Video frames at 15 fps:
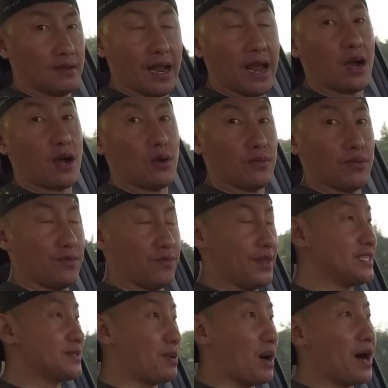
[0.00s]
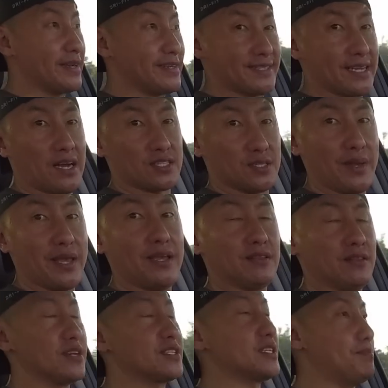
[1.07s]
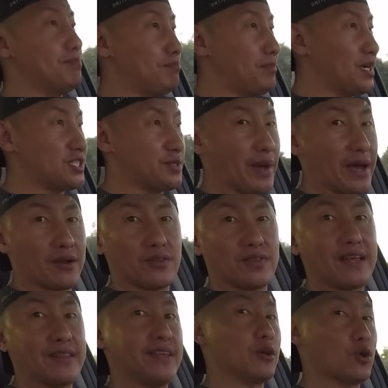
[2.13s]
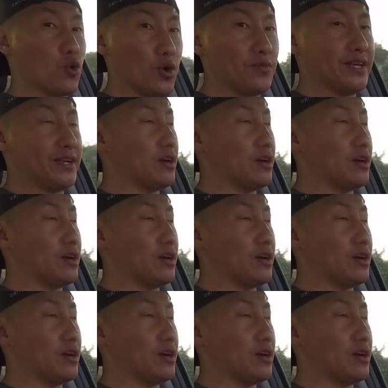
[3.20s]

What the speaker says: Now, this body style to me looked much better than the equivalent